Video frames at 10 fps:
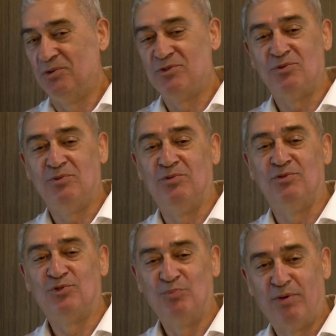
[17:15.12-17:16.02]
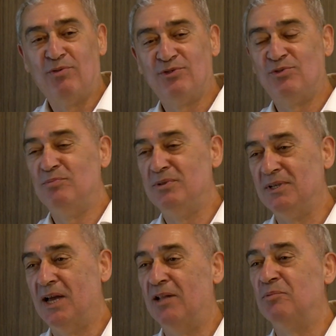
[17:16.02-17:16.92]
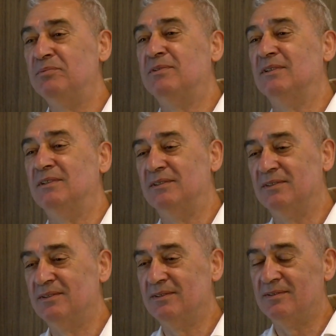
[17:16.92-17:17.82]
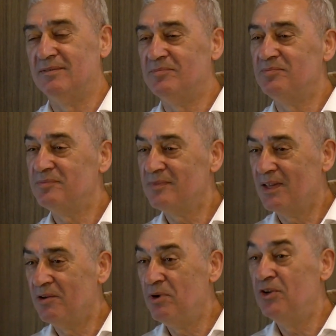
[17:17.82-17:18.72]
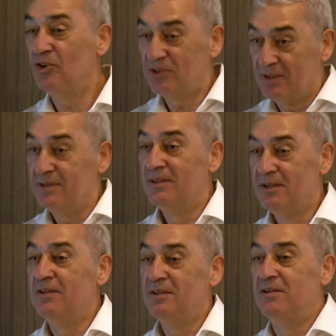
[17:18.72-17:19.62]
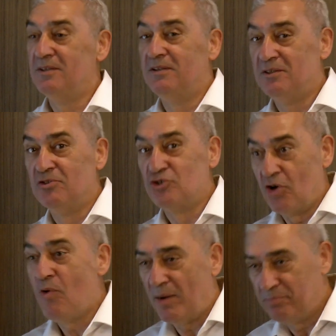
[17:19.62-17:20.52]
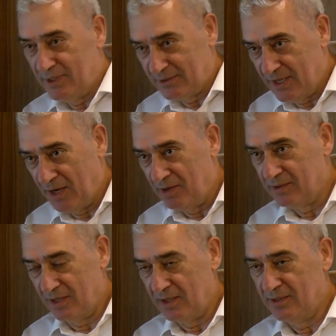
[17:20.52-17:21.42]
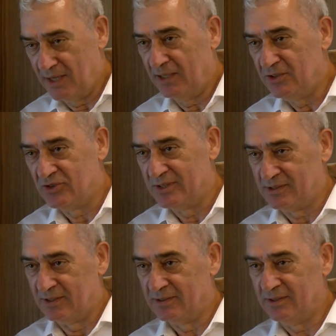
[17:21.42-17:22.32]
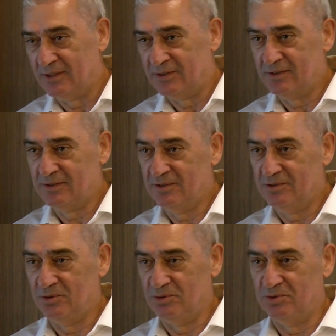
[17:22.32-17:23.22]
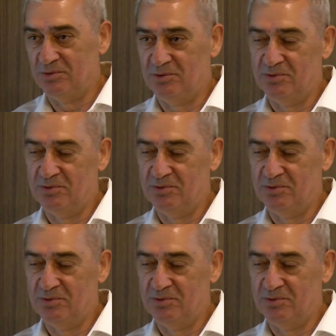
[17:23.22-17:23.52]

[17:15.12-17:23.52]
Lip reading: those who are supposed to be helped will not show up that they are interested, yes, to